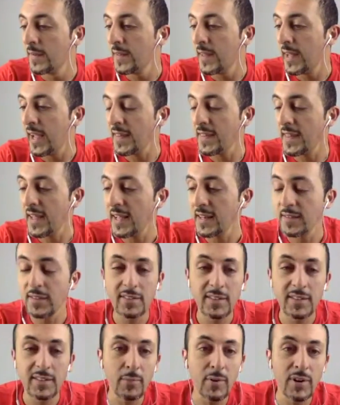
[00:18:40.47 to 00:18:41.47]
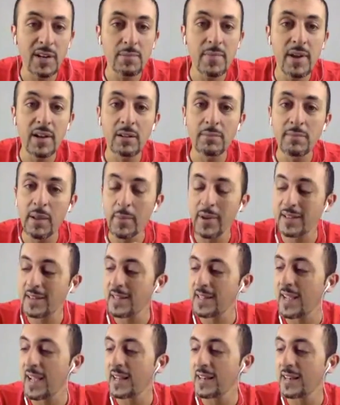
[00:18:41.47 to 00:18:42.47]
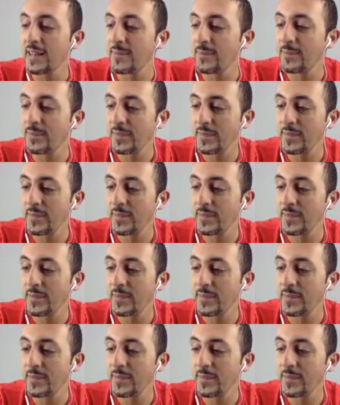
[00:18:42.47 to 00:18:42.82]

And then somewhere in the middle, maybe at the end,